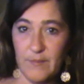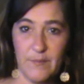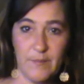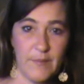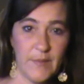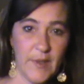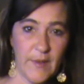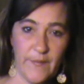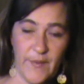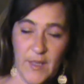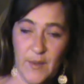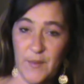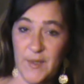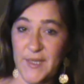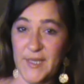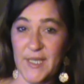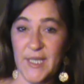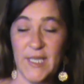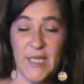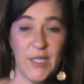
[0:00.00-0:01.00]
if he
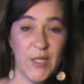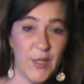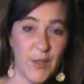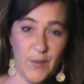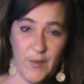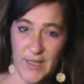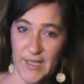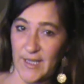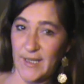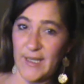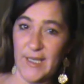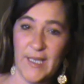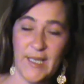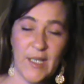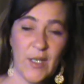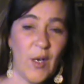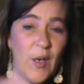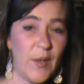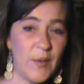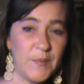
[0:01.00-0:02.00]
was going to do anything
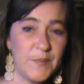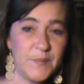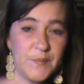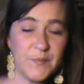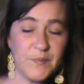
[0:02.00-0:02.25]
at all.